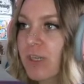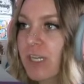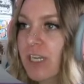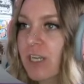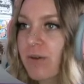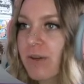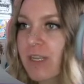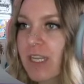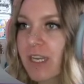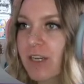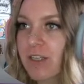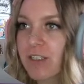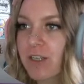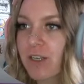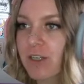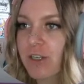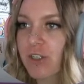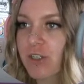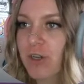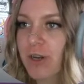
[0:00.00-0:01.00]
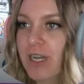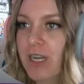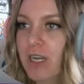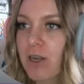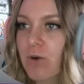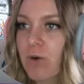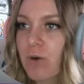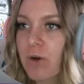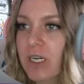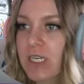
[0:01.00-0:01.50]
go here, start a training
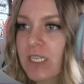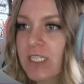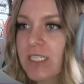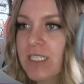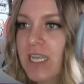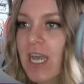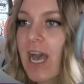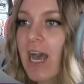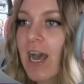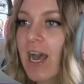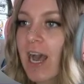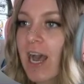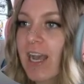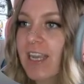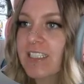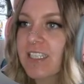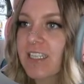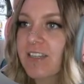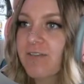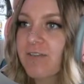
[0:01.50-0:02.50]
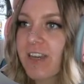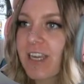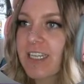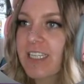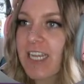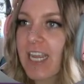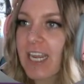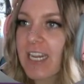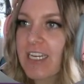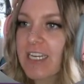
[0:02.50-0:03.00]
course. I did find
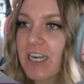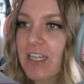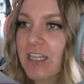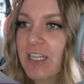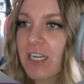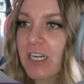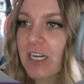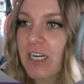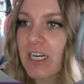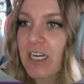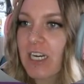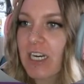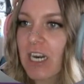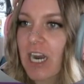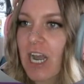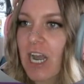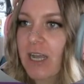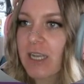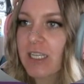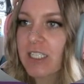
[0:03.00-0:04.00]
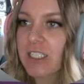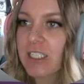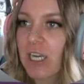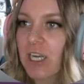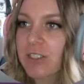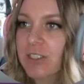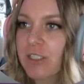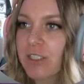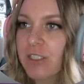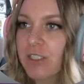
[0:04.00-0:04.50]
another
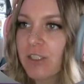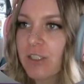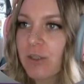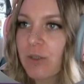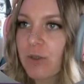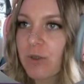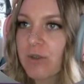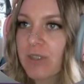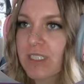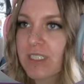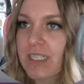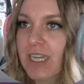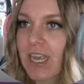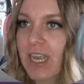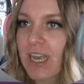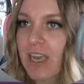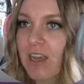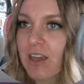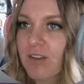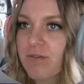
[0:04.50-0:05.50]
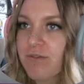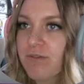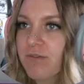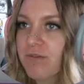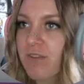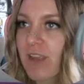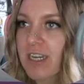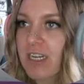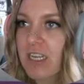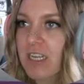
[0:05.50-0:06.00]
doctor who doesn't have
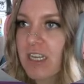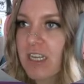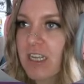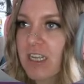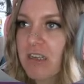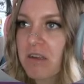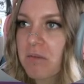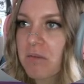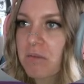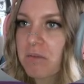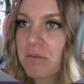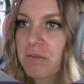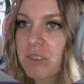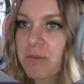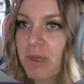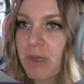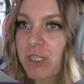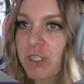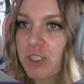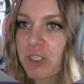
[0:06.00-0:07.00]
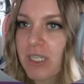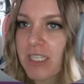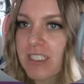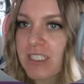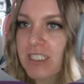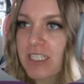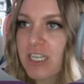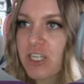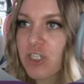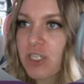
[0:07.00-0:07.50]
any
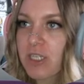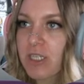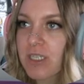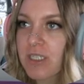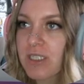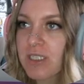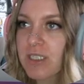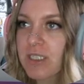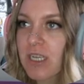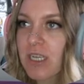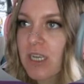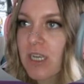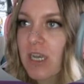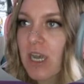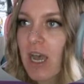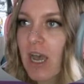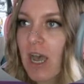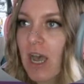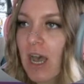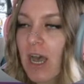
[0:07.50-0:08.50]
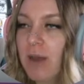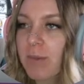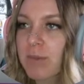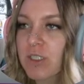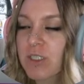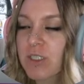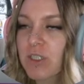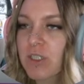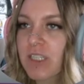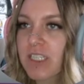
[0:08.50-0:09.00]
specializations.
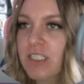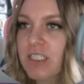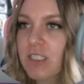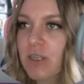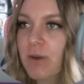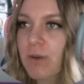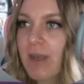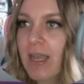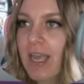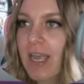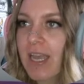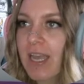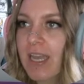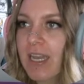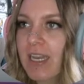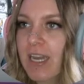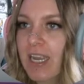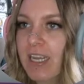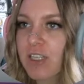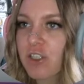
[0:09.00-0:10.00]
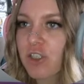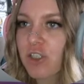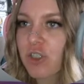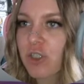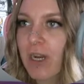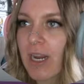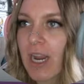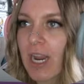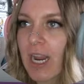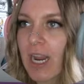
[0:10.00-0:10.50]
So let's go ahead and
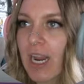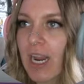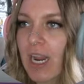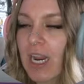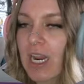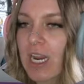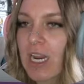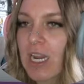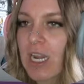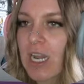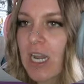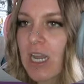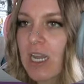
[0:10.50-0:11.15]
train,